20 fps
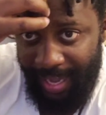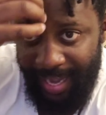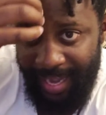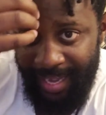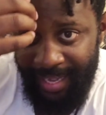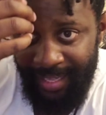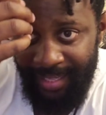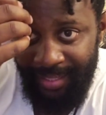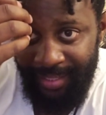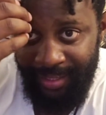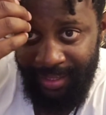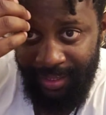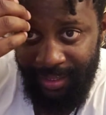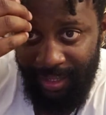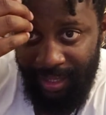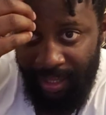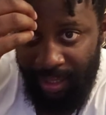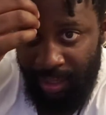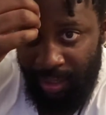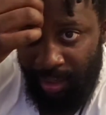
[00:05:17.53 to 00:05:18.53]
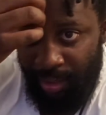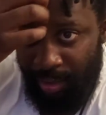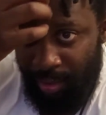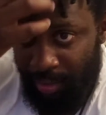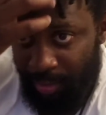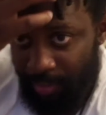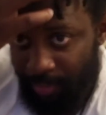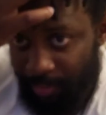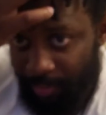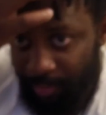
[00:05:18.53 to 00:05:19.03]
ends
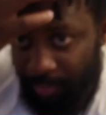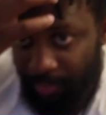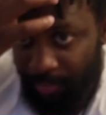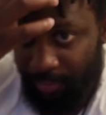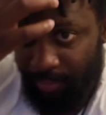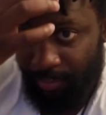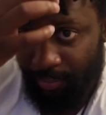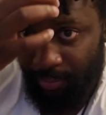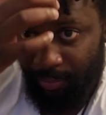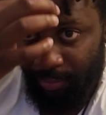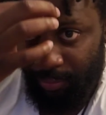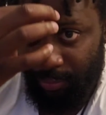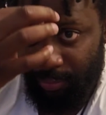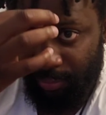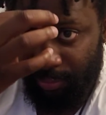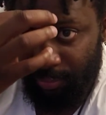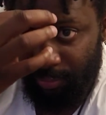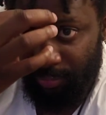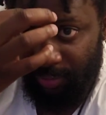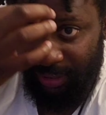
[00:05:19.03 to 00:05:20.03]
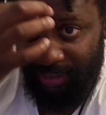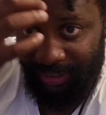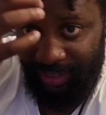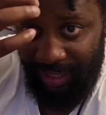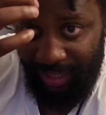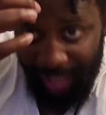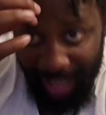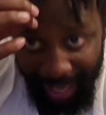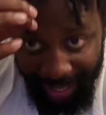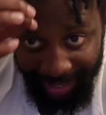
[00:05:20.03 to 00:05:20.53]
and just
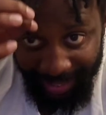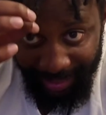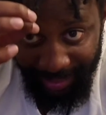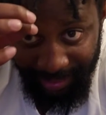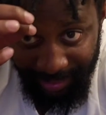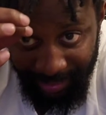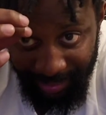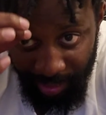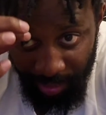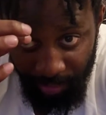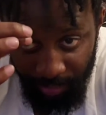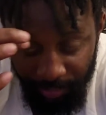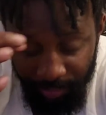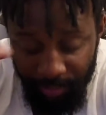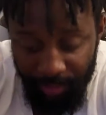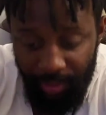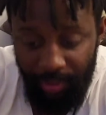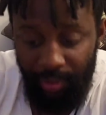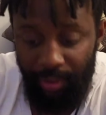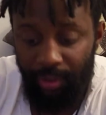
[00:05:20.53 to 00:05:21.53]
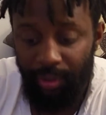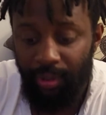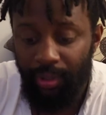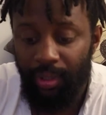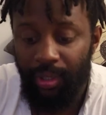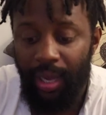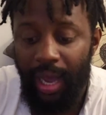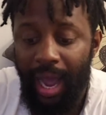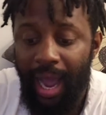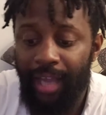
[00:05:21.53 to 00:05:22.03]
the lock itself.
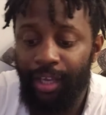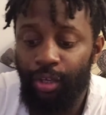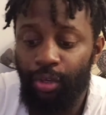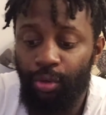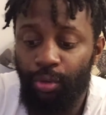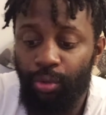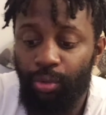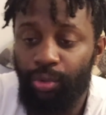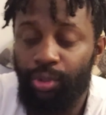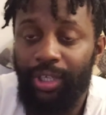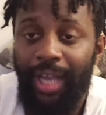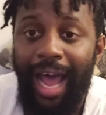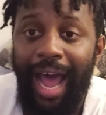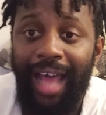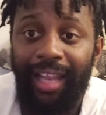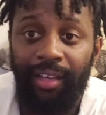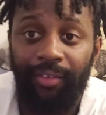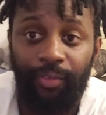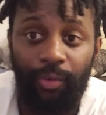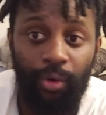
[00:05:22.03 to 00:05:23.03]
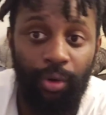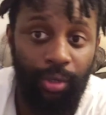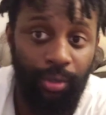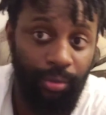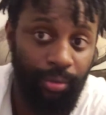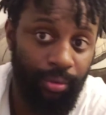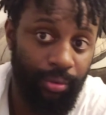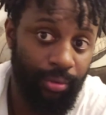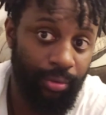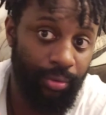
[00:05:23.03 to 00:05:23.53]
I use olive
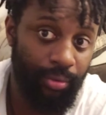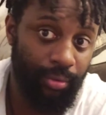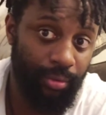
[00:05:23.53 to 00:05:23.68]
oil.